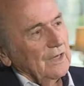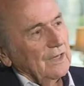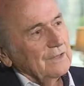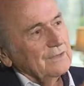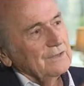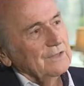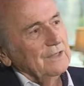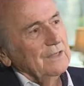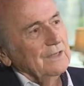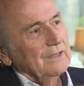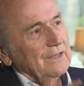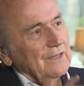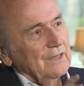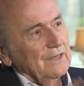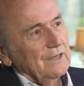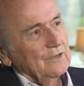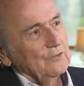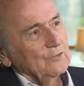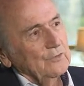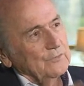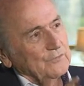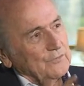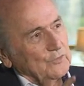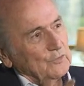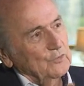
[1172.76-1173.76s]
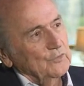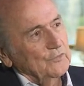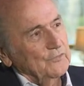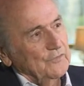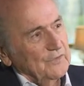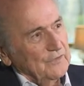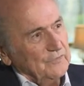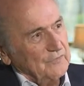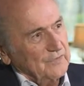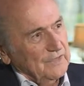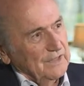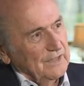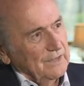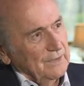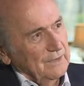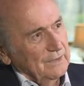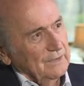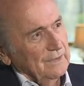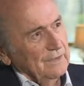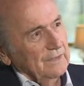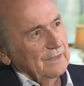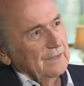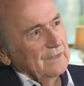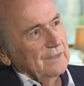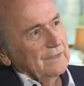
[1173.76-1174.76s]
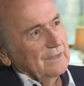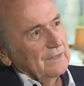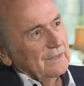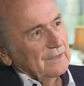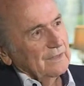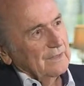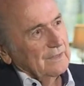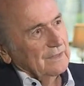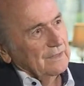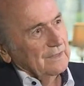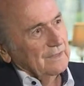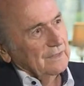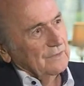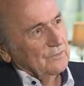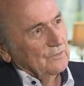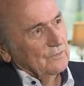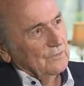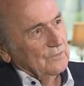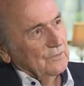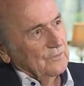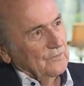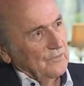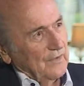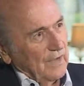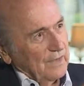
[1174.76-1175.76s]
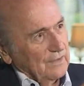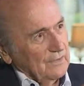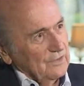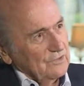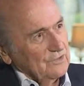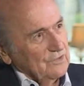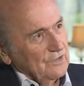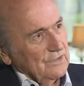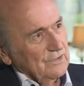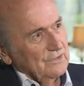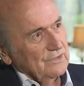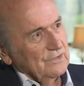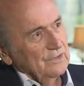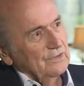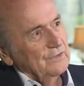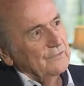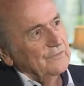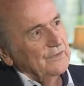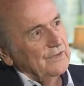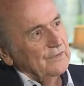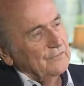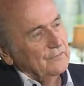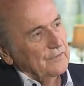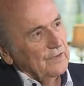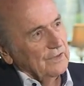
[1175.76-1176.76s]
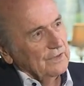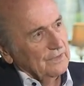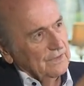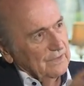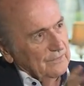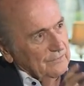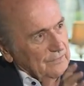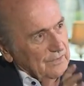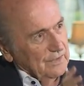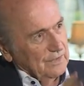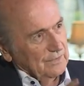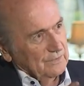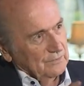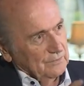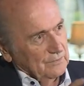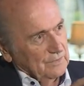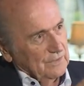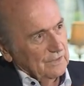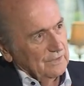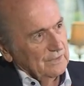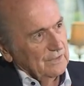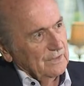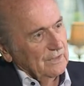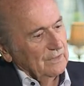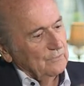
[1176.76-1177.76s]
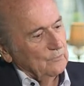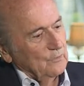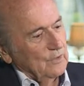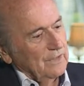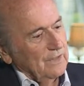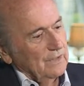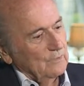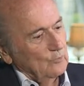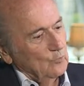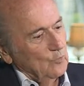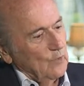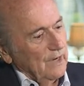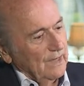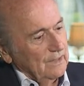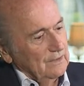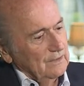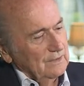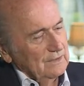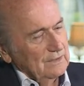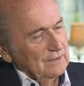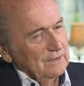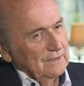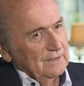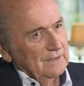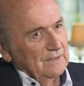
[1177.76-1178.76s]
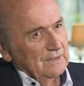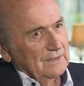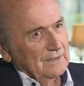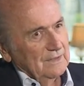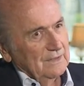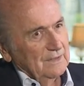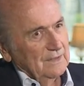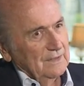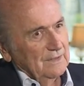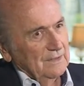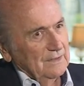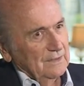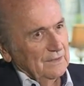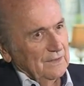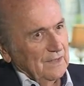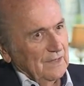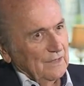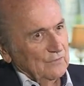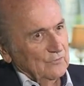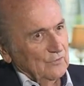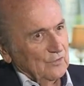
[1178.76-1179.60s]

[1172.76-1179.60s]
until the end of 2015, finances in FIFA, they were well. I